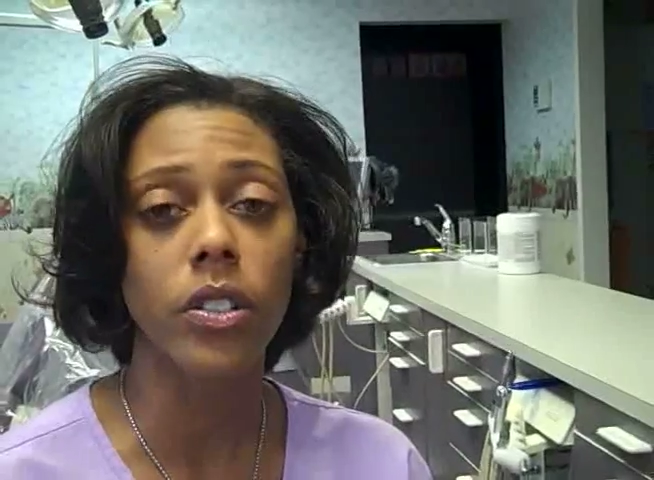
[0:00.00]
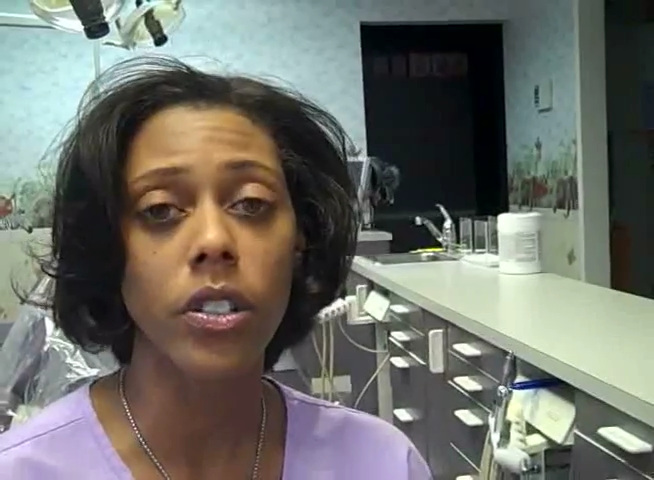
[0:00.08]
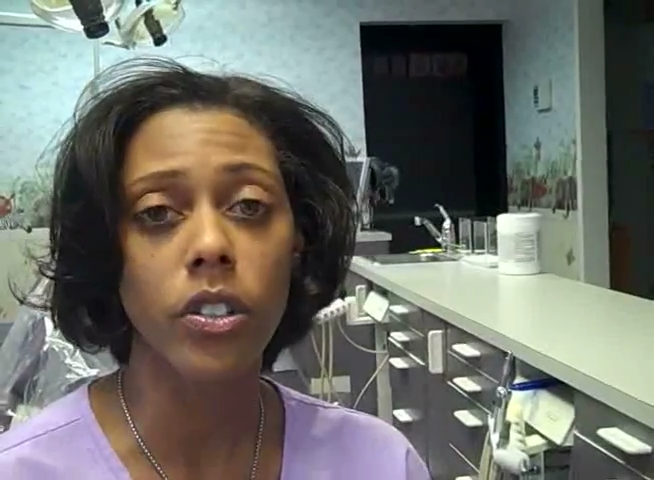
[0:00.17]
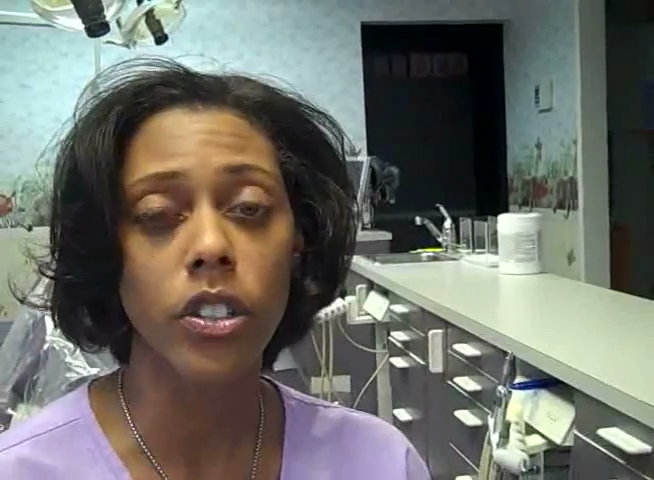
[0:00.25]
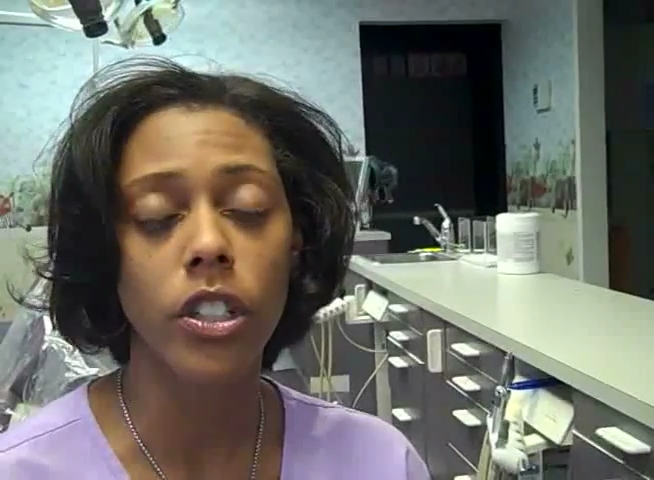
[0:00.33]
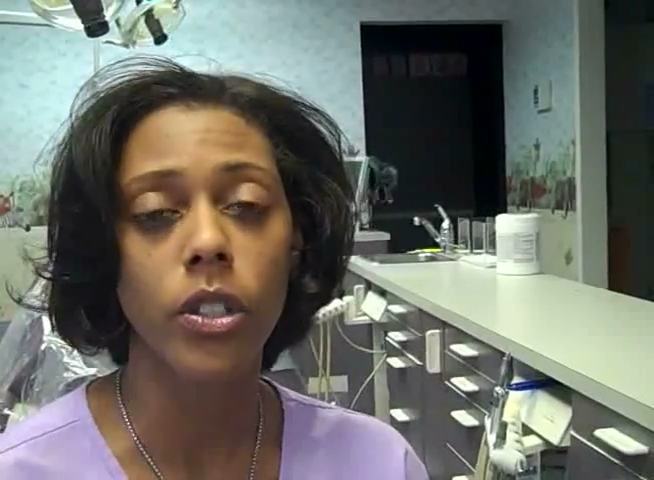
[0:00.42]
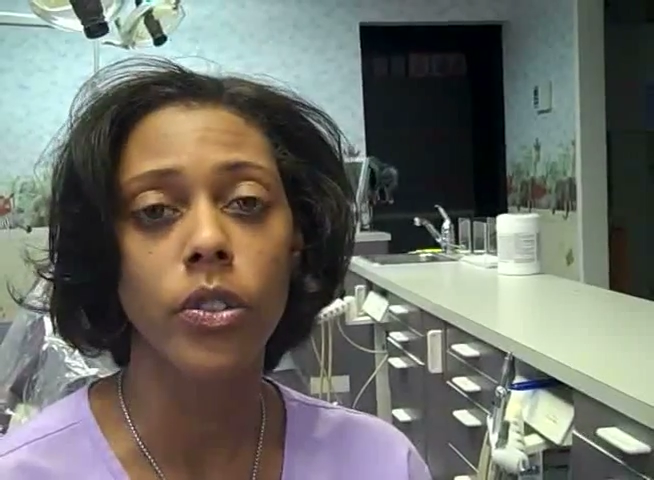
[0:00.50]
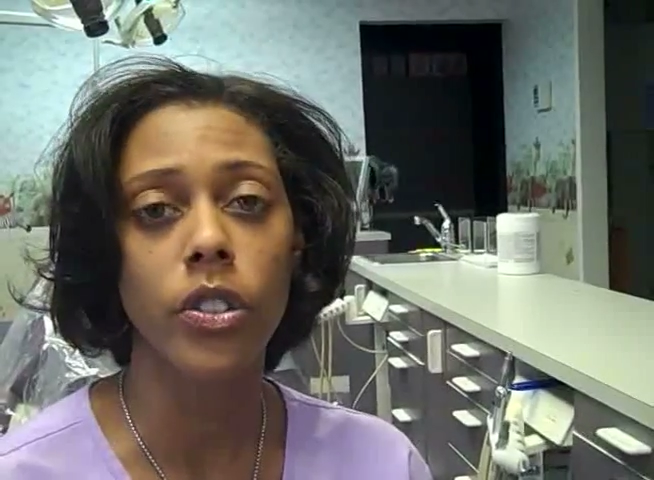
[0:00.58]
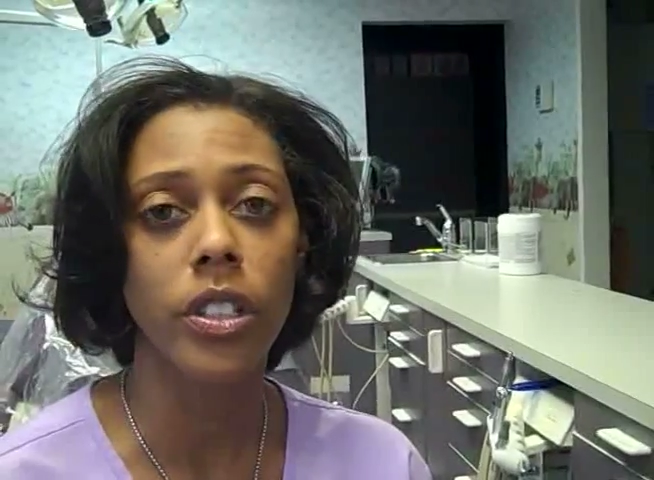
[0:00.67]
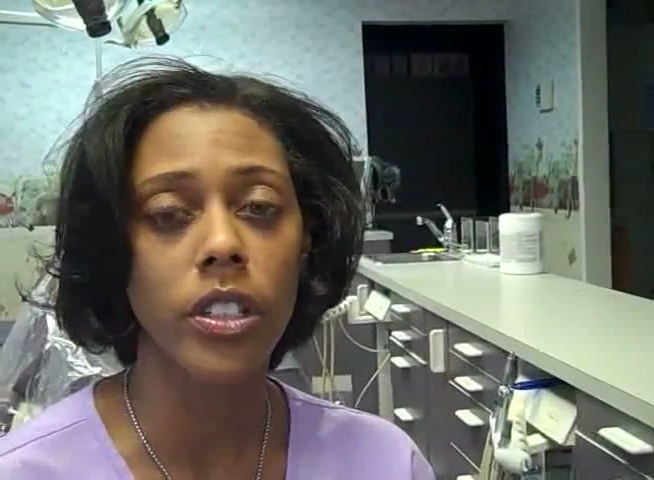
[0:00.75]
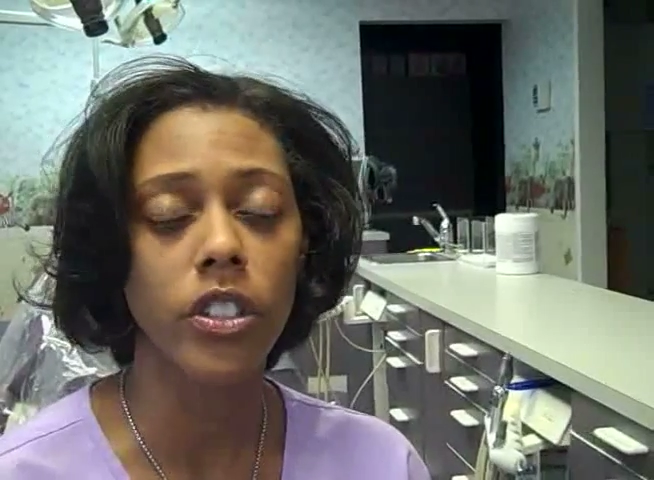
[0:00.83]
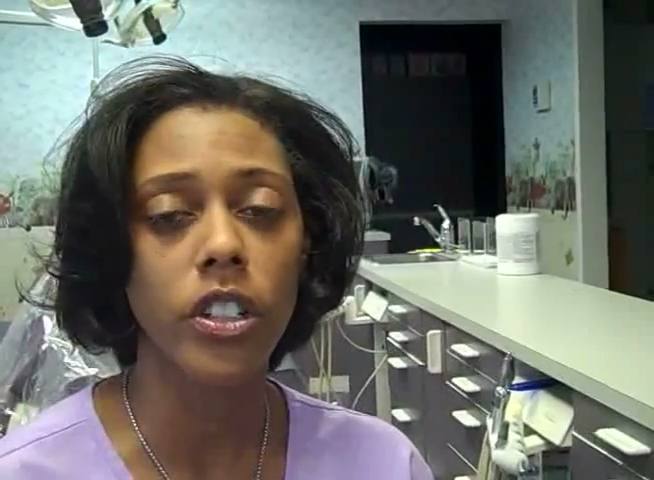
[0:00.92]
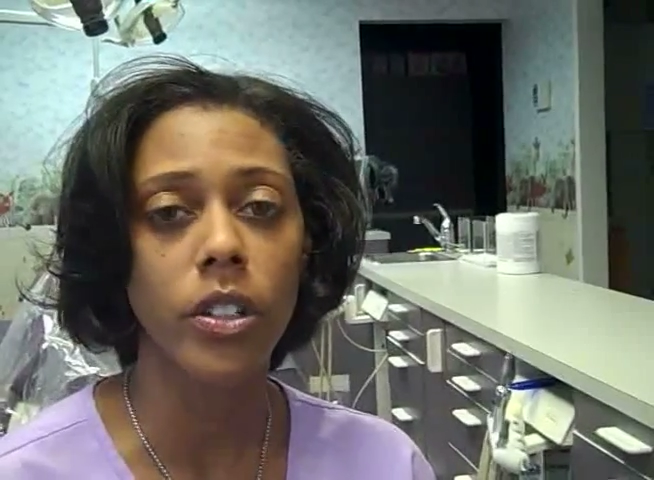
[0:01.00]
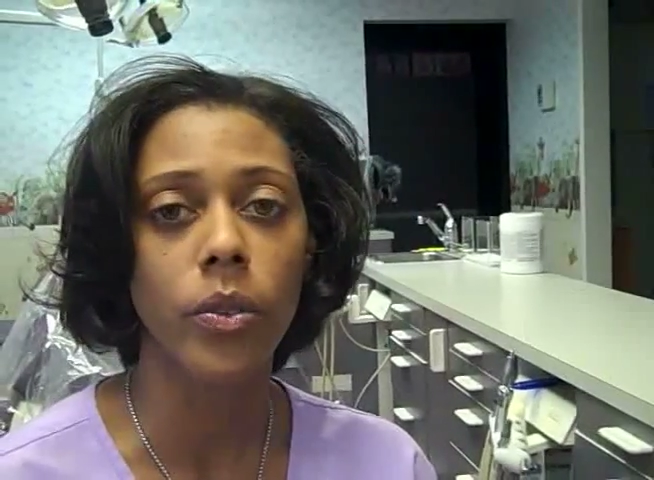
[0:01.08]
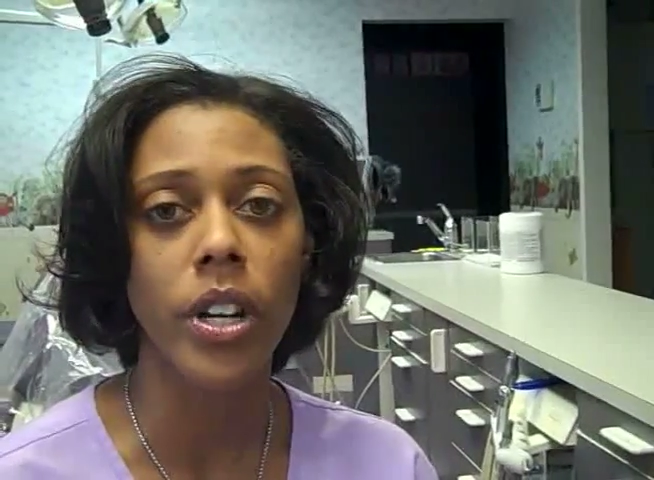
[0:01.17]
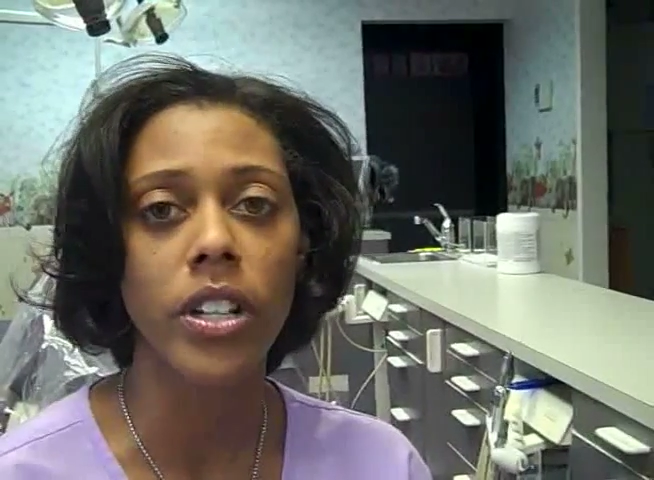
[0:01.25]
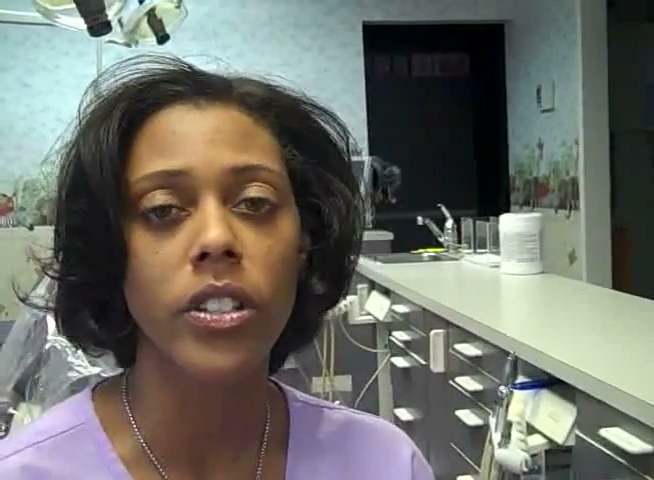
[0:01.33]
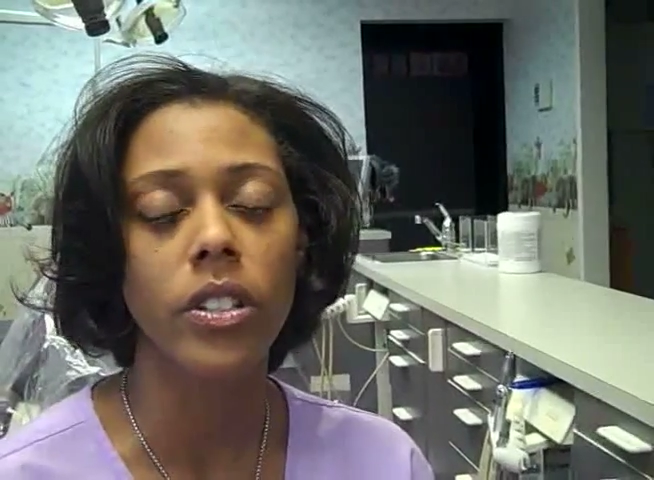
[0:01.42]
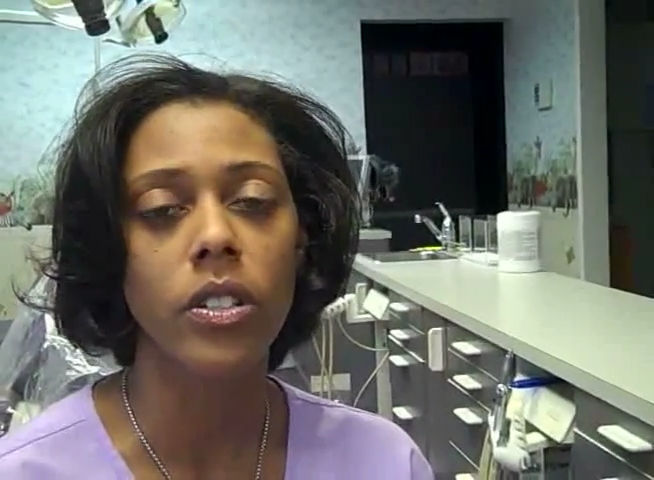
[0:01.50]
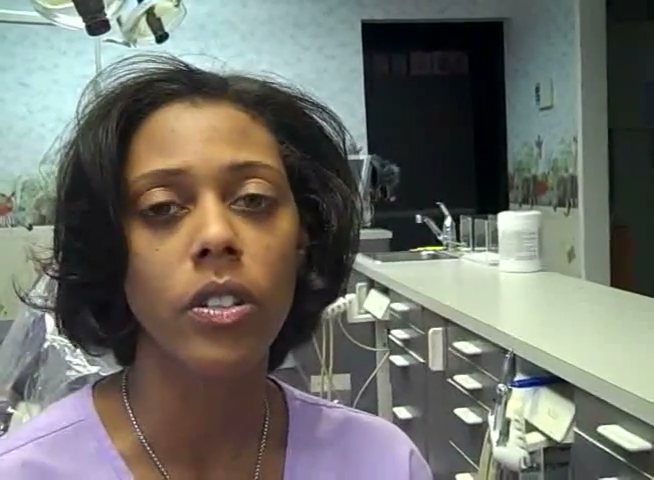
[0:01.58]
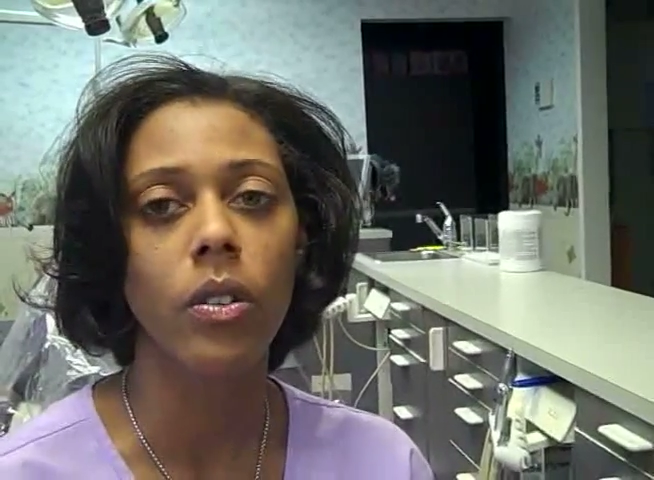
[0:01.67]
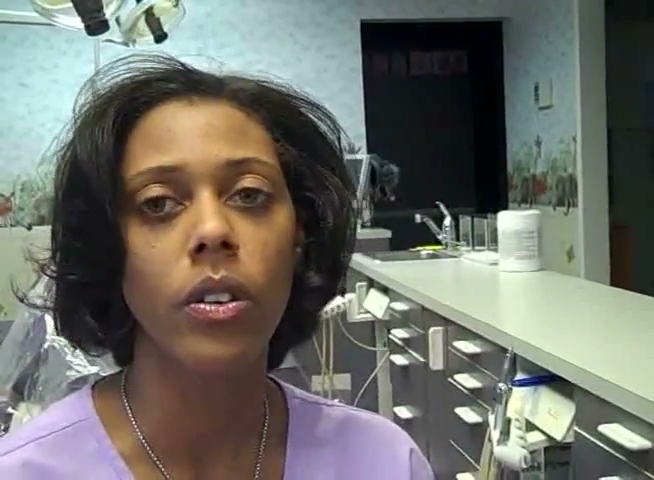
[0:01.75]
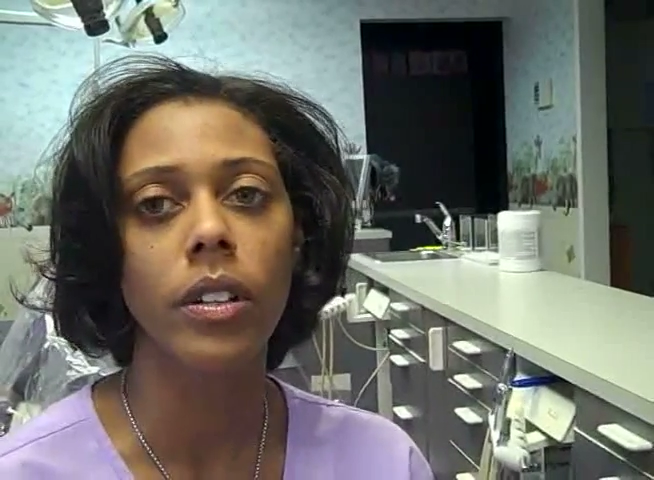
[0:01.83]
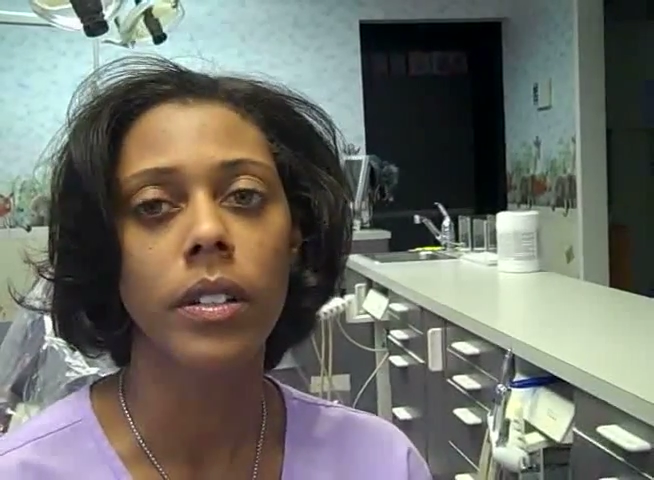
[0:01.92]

their children and generations on.